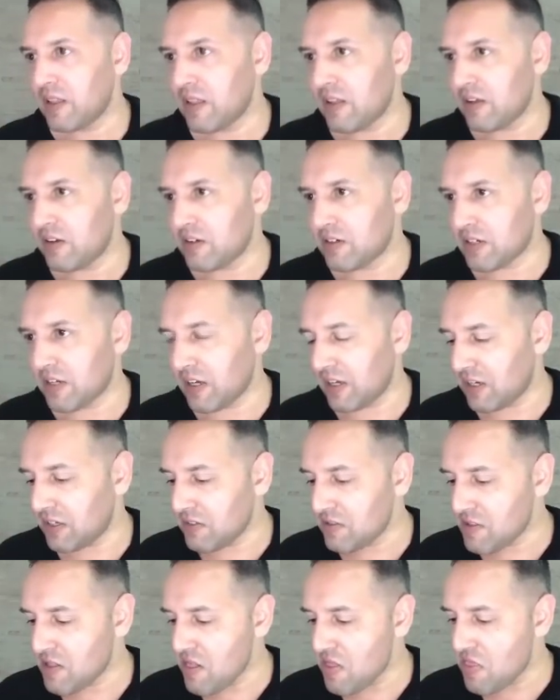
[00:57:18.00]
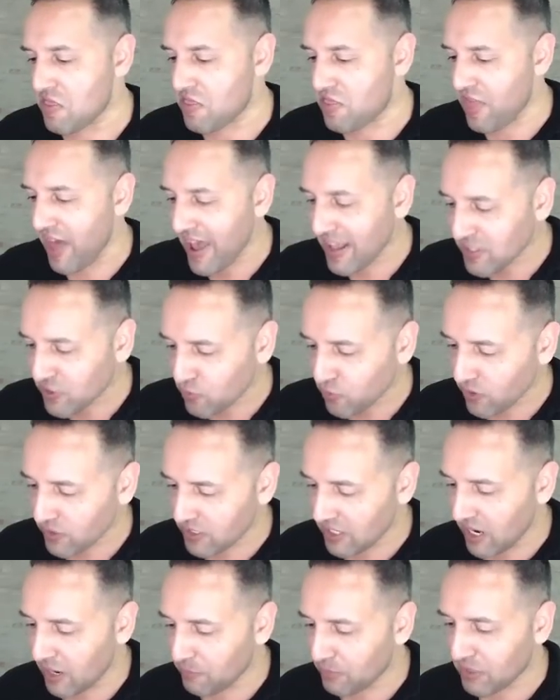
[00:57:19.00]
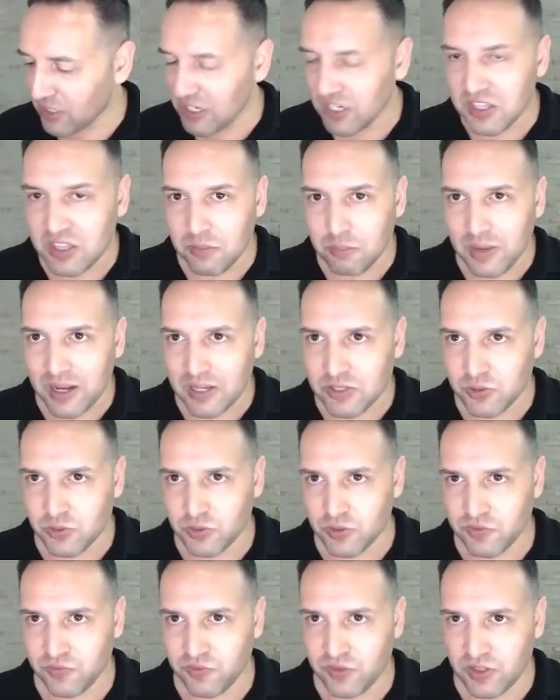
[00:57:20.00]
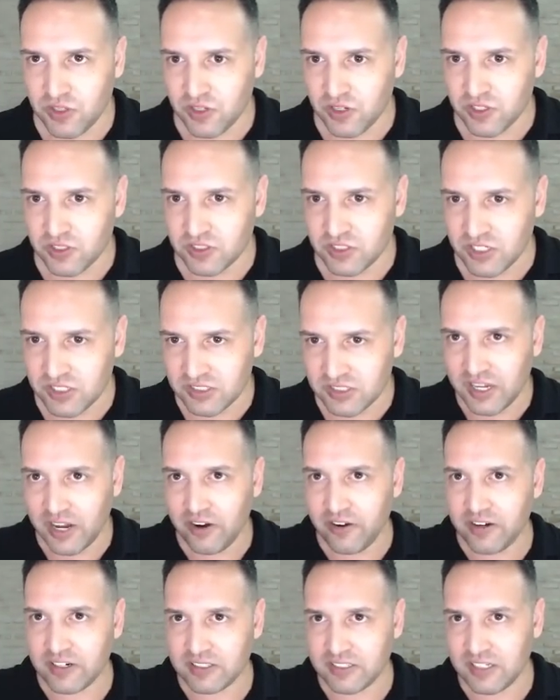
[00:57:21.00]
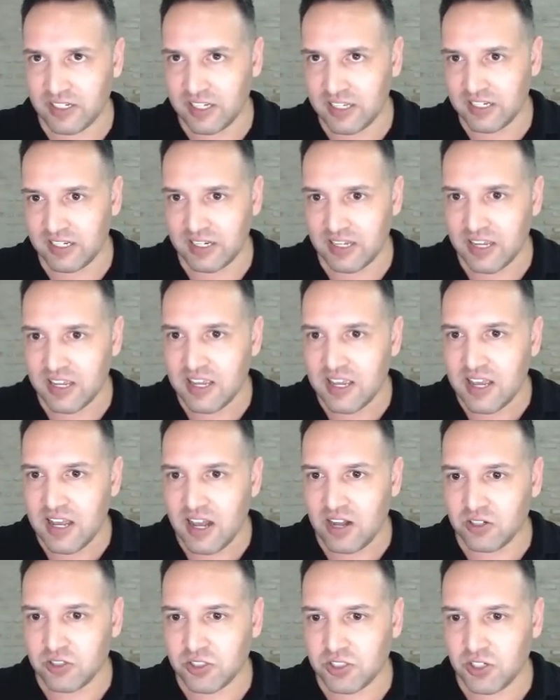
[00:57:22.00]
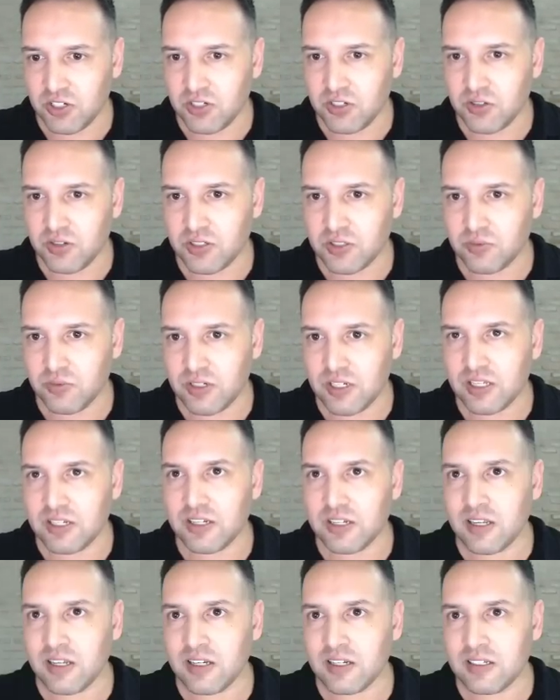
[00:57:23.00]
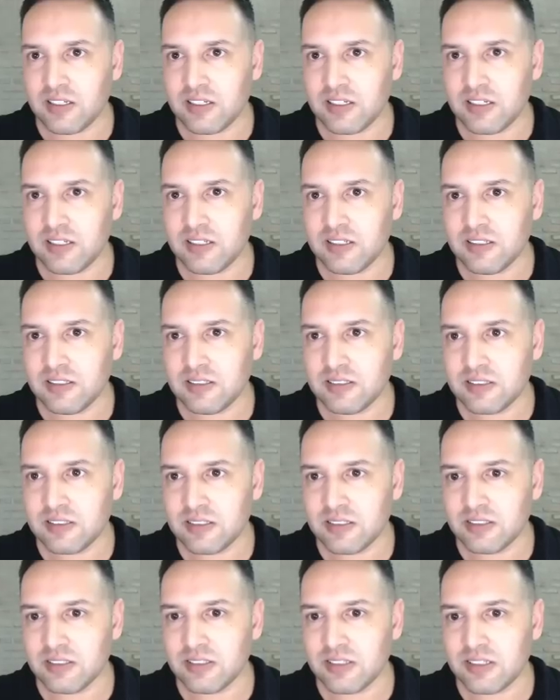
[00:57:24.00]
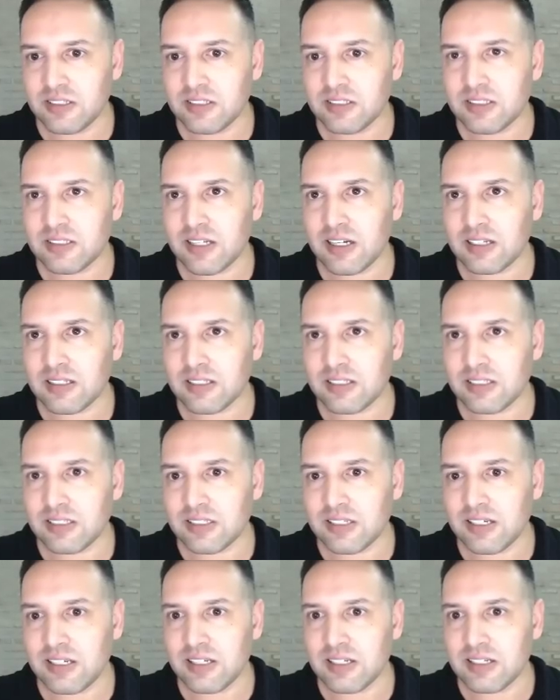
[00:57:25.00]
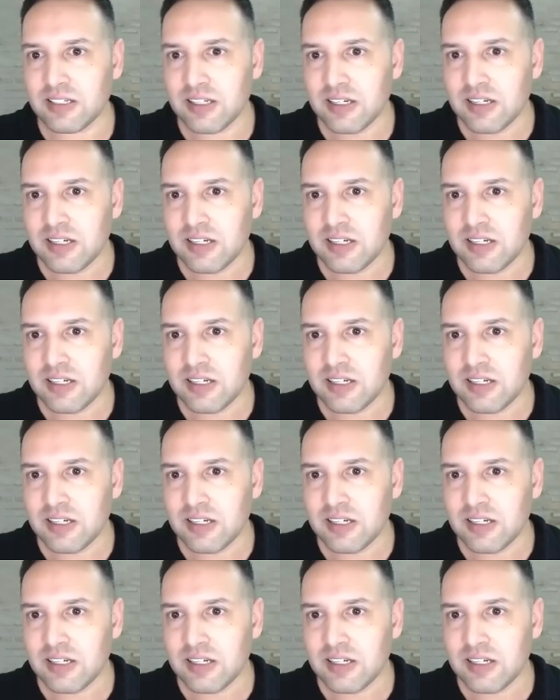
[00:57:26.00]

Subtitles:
Okay, that's what's happening in the muscles for the ren character, and I'll show you as we get down here. You know, you can start to see it